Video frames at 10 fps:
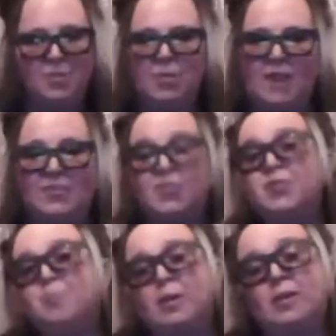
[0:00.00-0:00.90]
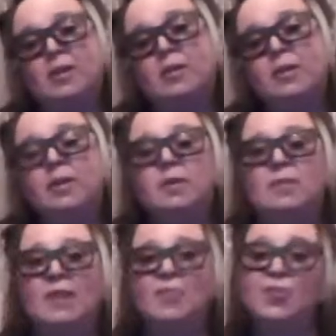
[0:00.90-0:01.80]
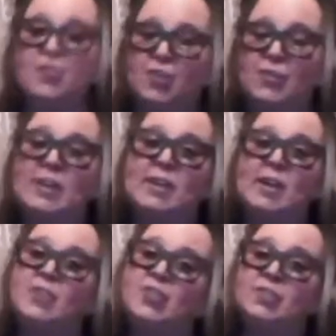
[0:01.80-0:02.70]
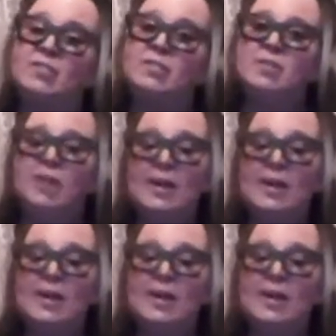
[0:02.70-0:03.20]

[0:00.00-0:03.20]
You have your spirit, you have your sugaring agent,